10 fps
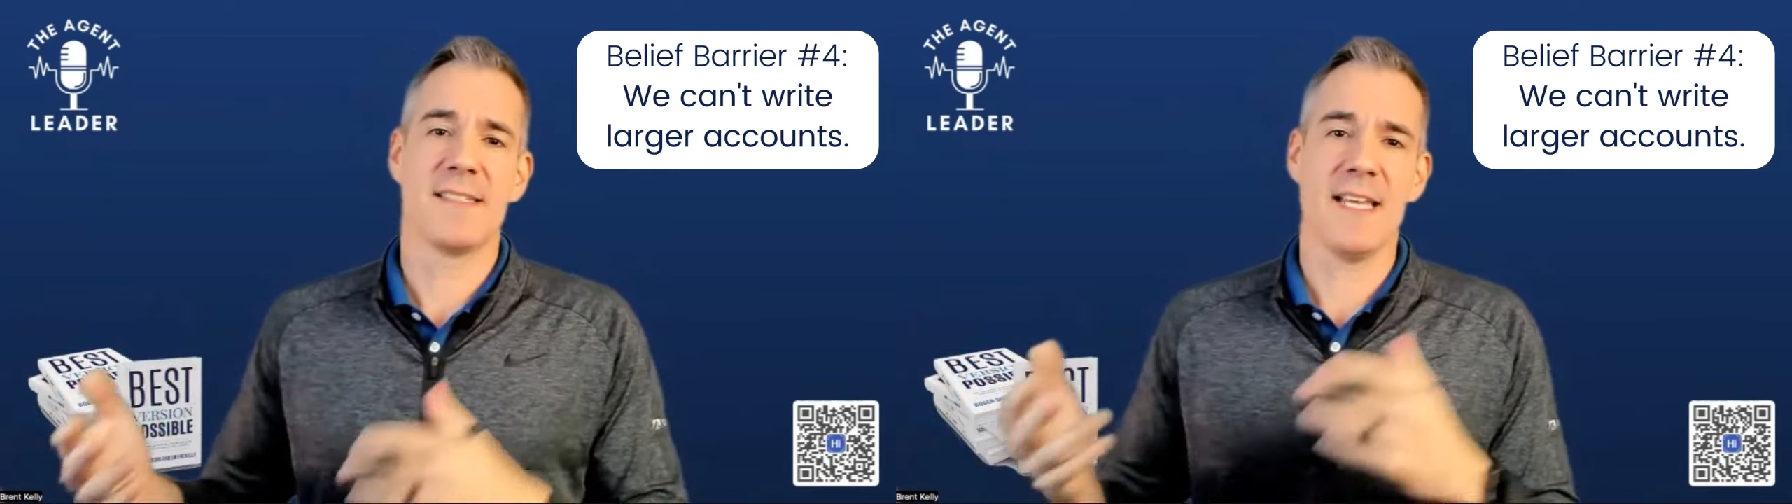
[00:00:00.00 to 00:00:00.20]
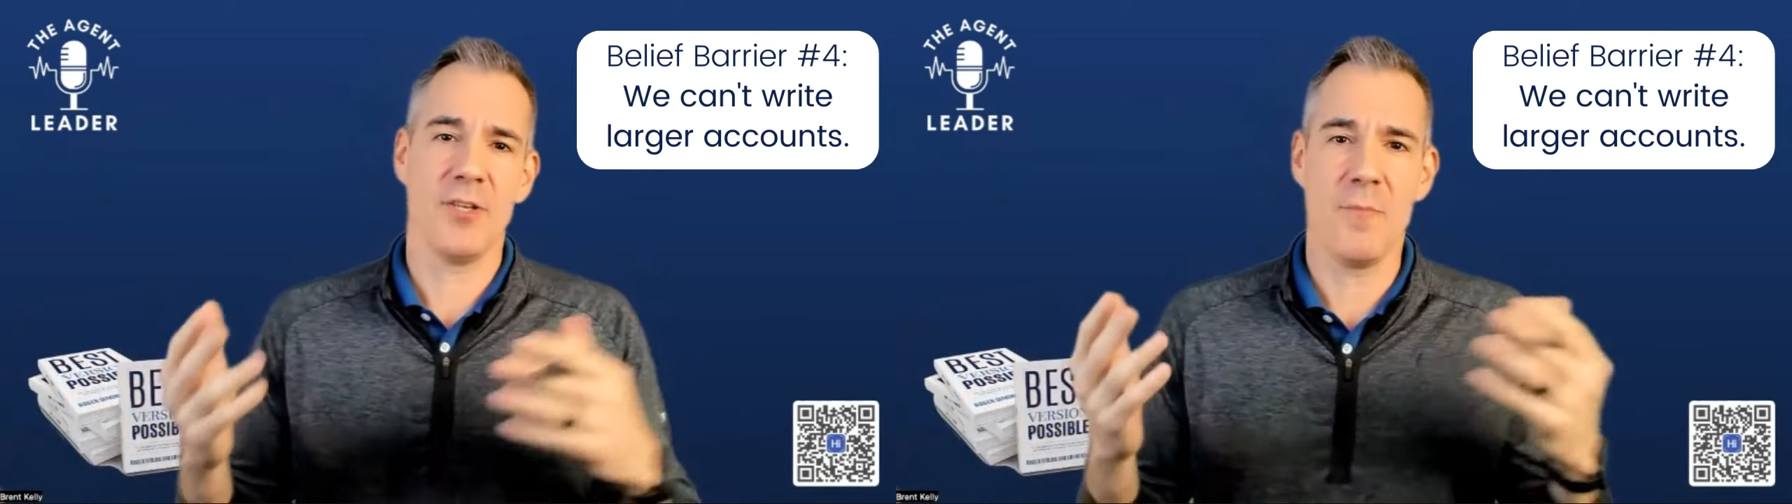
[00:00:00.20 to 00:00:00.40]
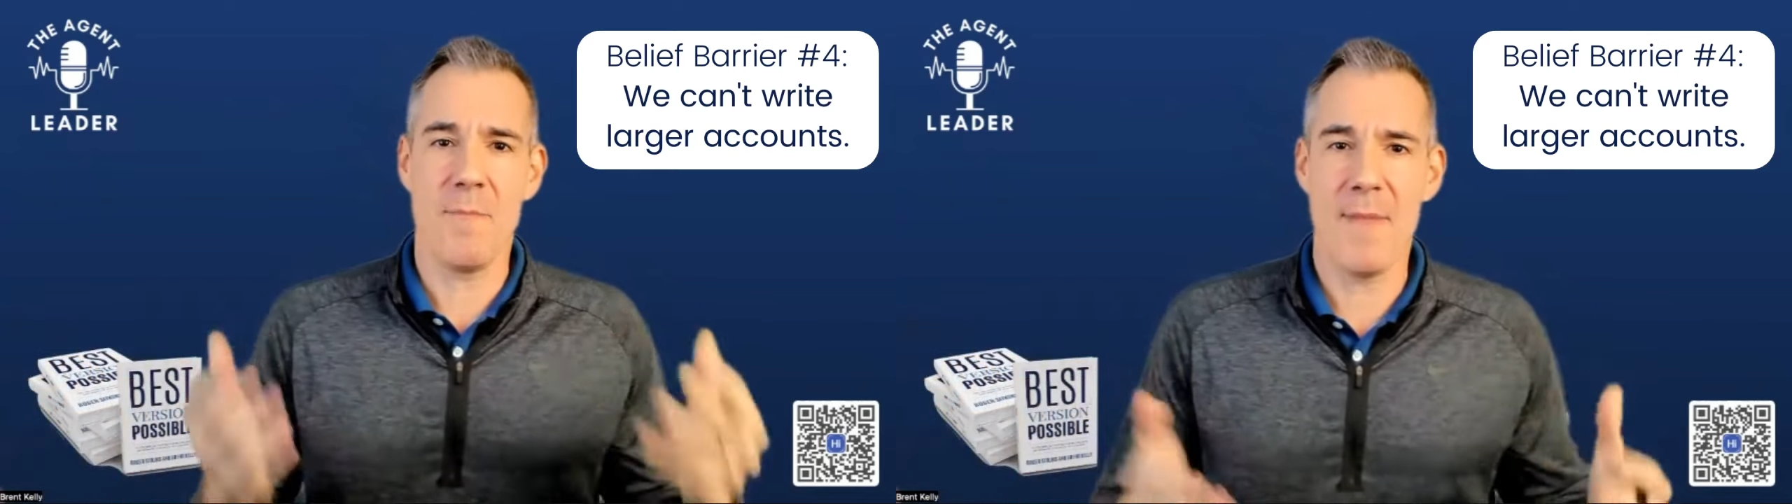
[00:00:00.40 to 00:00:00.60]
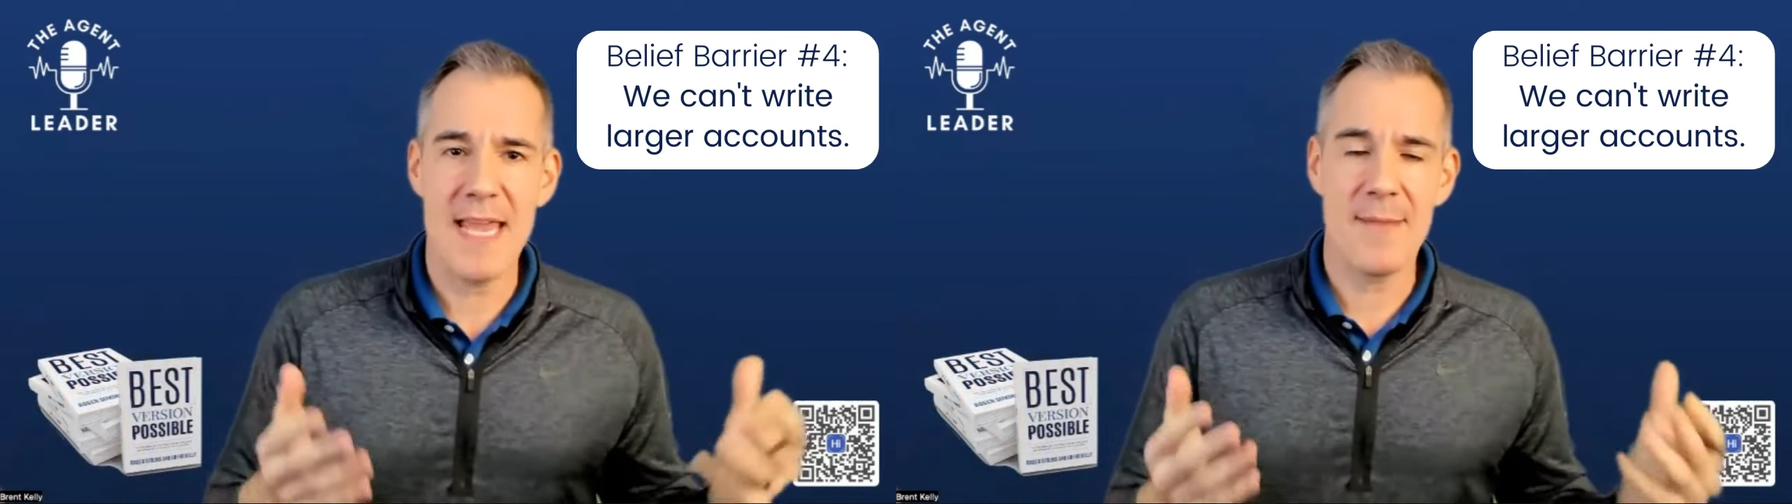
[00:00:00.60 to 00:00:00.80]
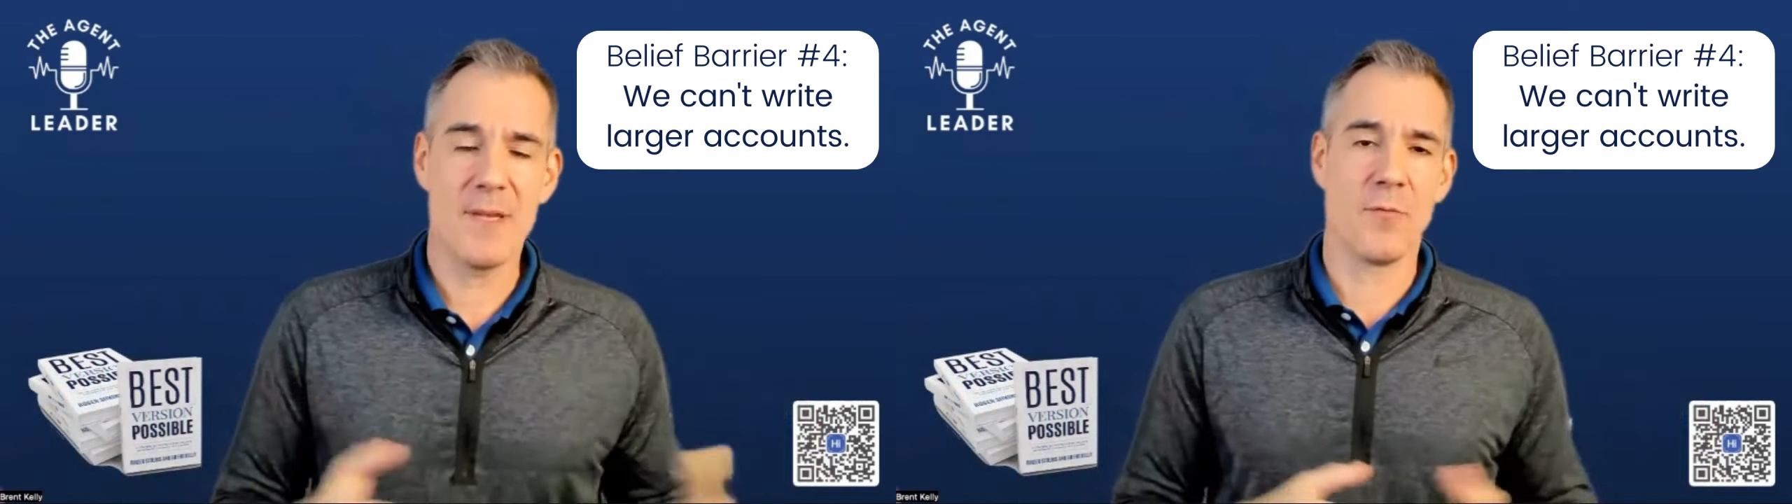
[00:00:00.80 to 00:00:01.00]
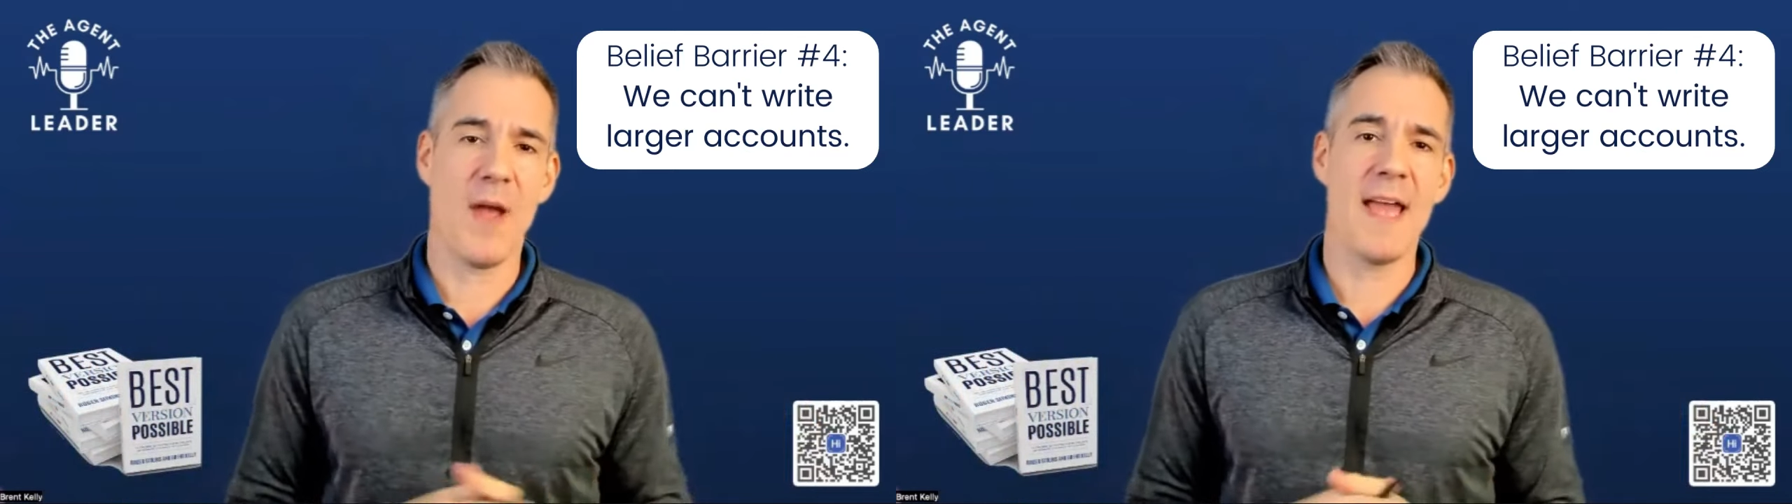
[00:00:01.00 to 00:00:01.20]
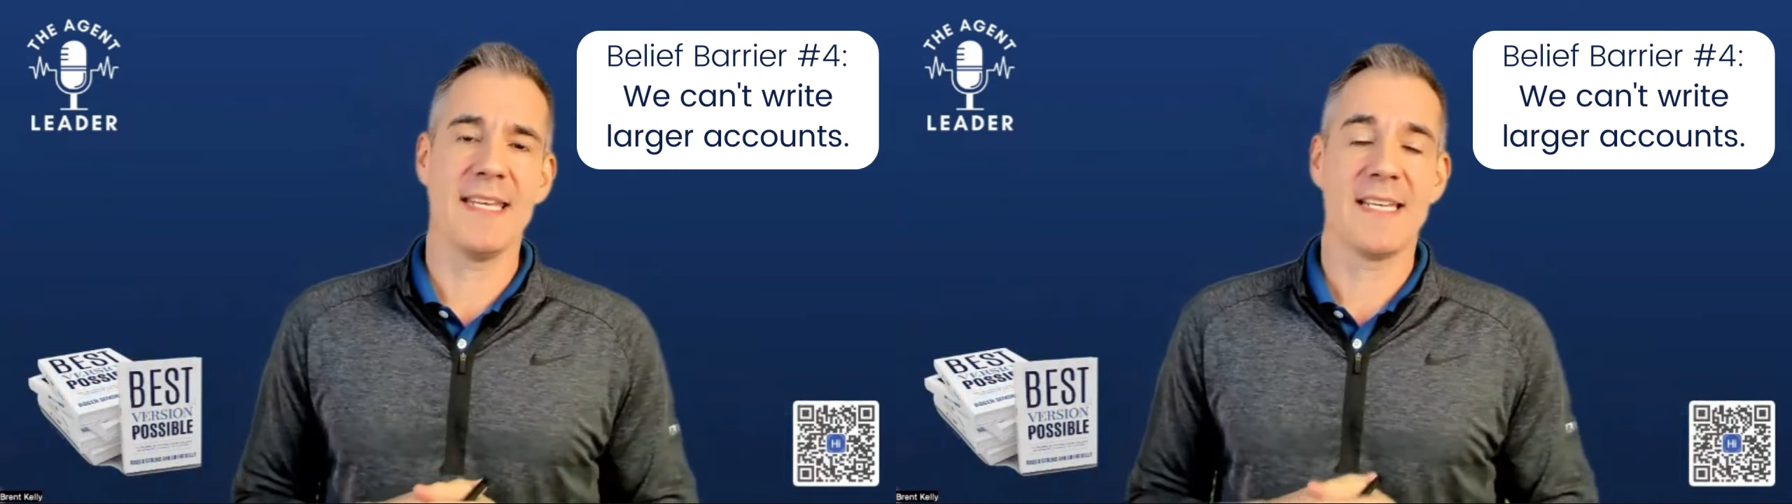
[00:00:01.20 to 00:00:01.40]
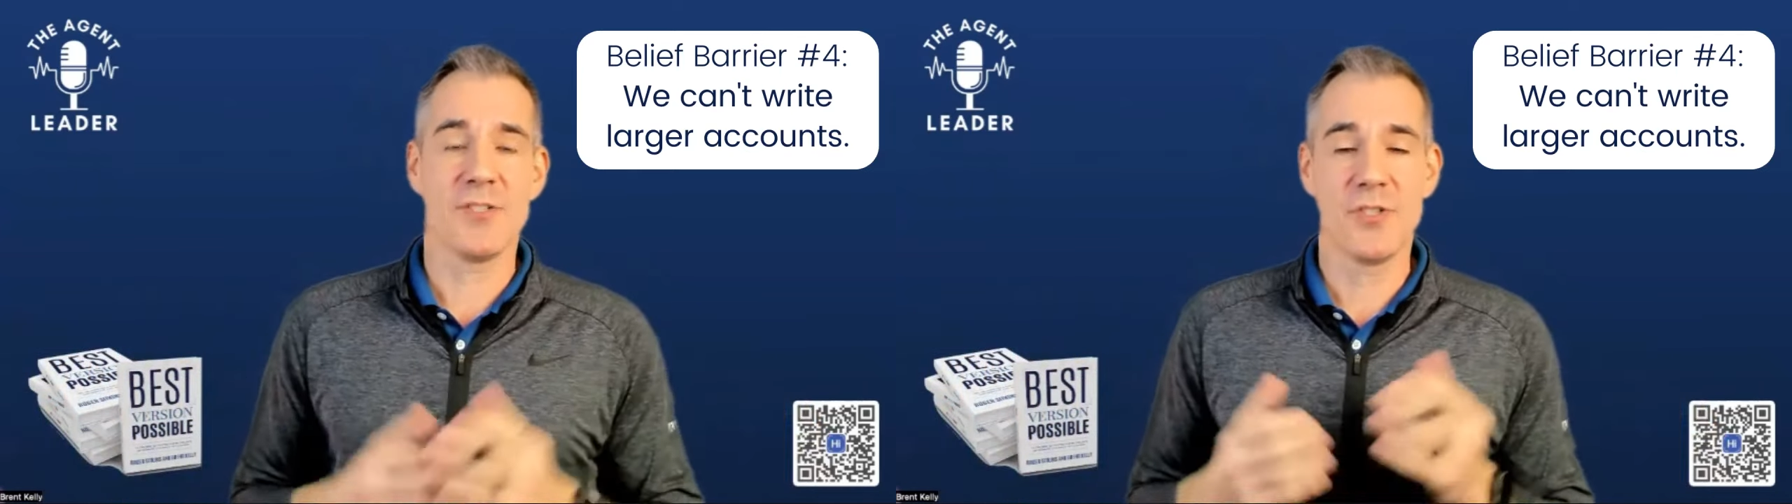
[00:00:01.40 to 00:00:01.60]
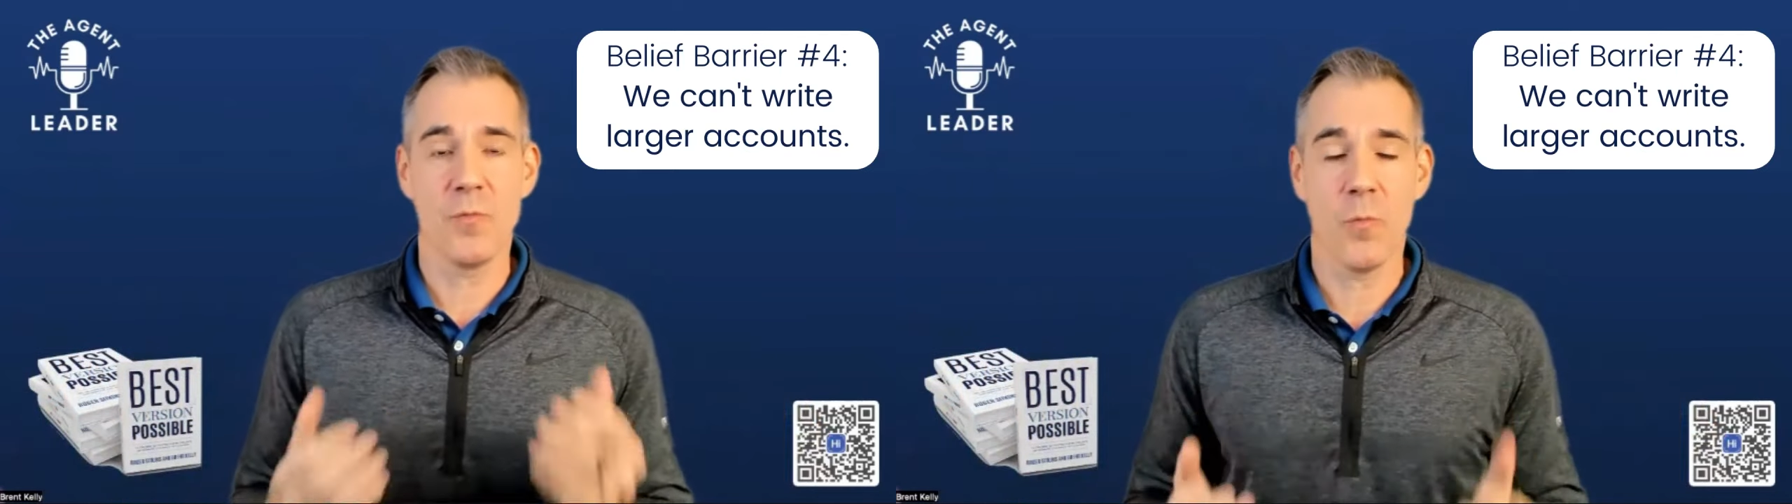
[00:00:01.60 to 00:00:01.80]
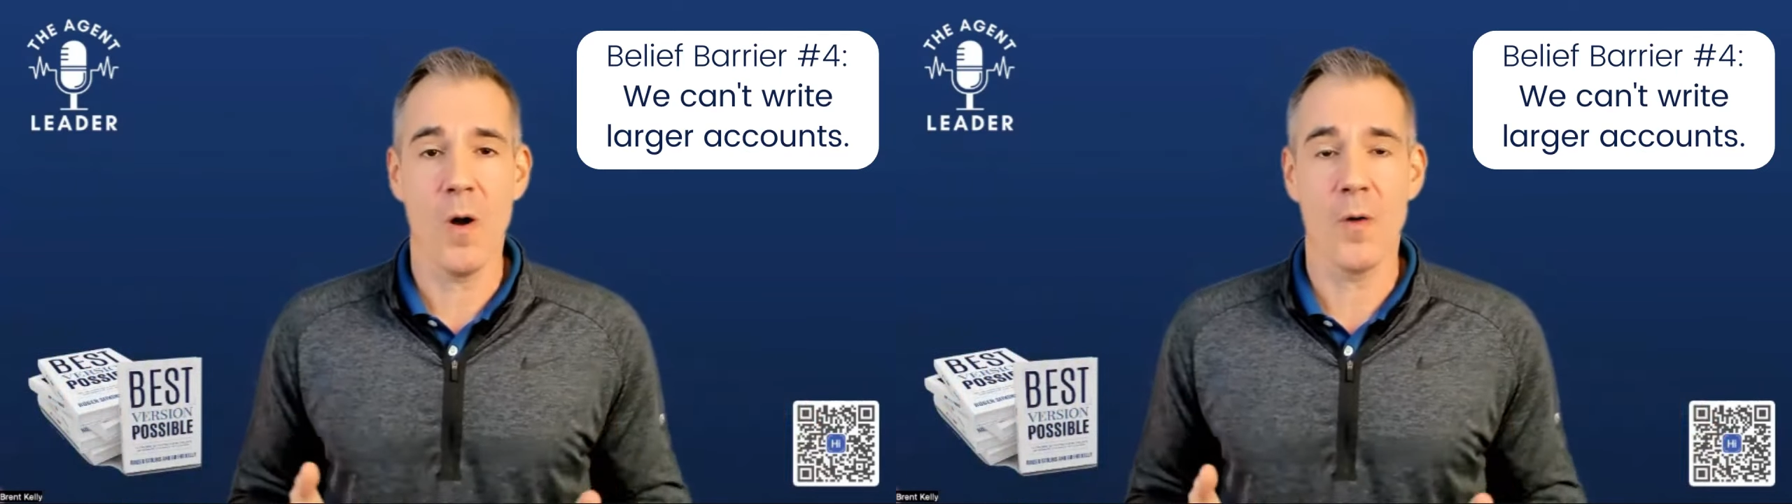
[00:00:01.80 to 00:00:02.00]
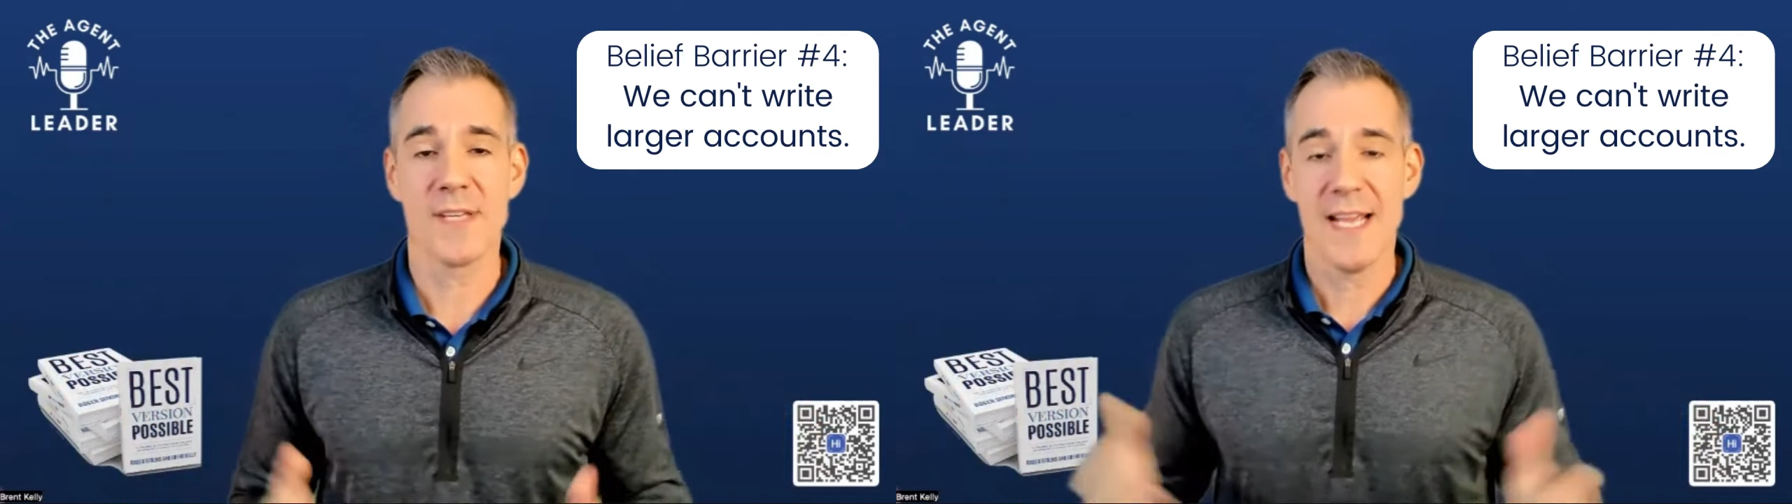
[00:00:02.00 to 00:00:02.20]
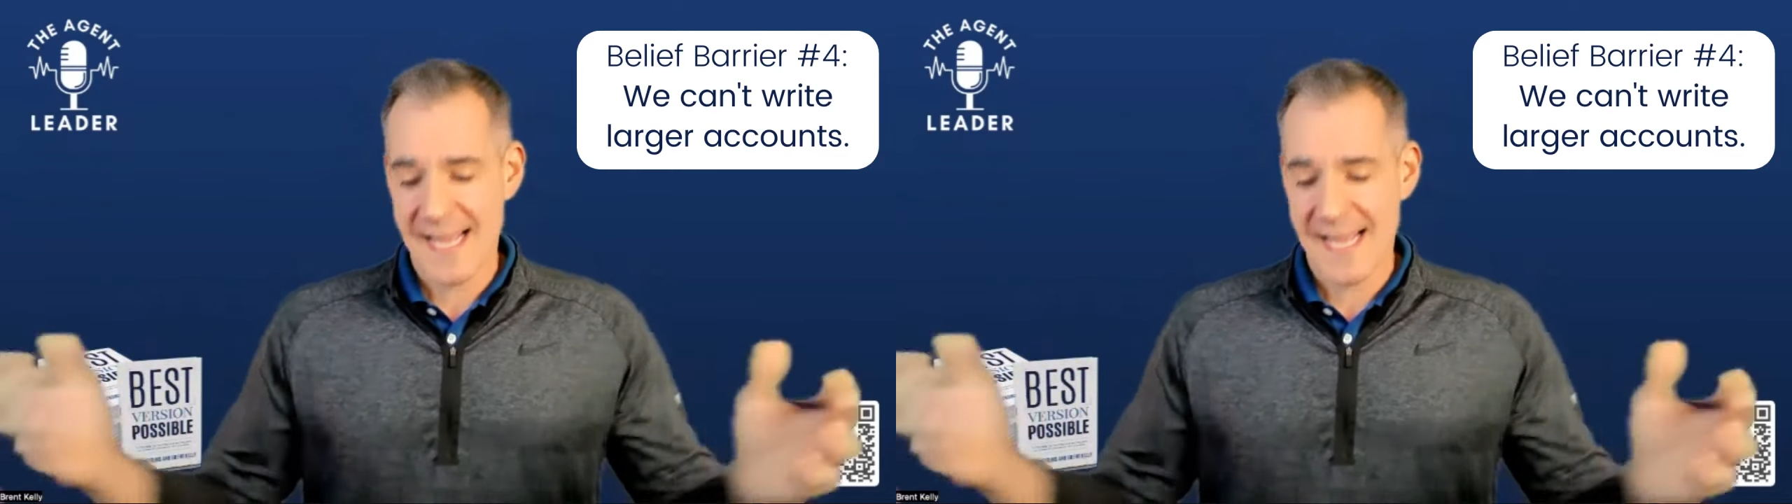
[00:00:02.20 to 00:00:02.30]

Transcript: that you may be ready, because you won't.